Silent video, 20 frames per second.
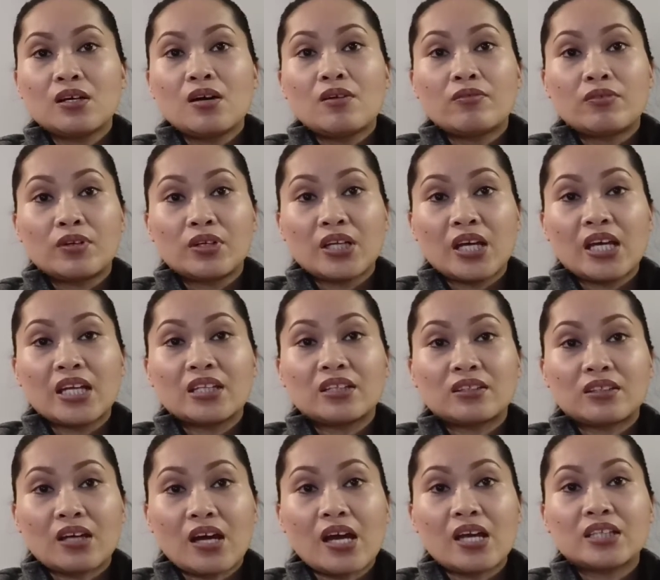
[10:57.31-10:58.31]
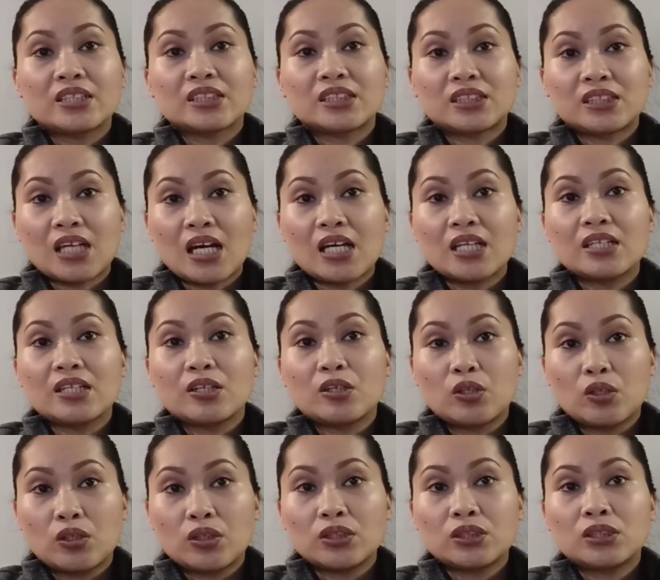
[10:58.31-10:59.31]
for the entire study
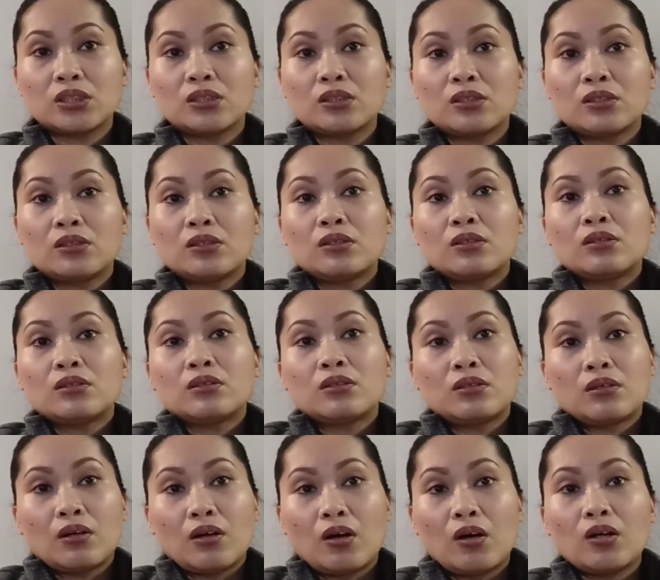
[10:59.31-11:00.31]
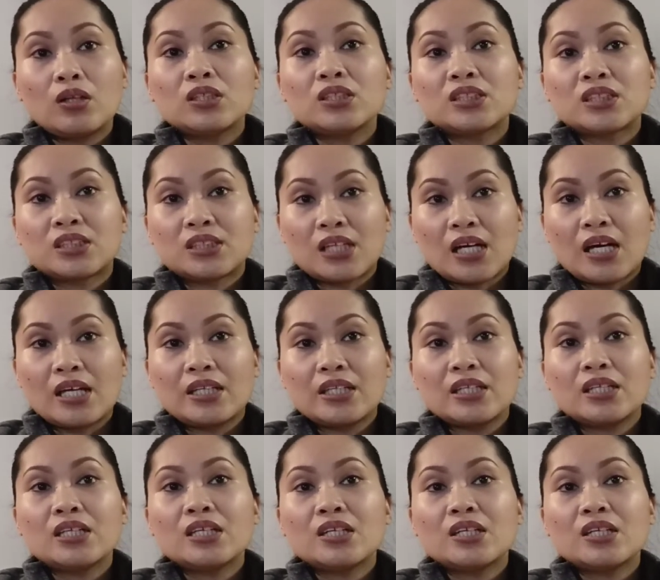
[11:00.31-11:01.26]
course, all study